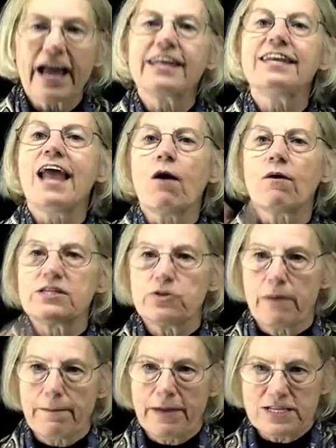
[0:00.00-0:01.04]
and now I do
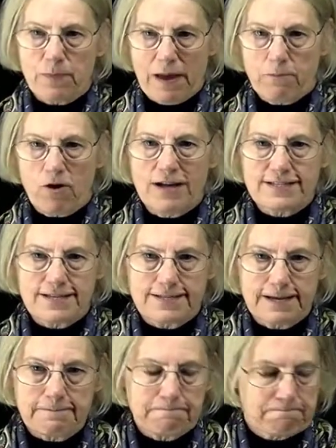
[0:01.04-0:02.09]
my baseband processing.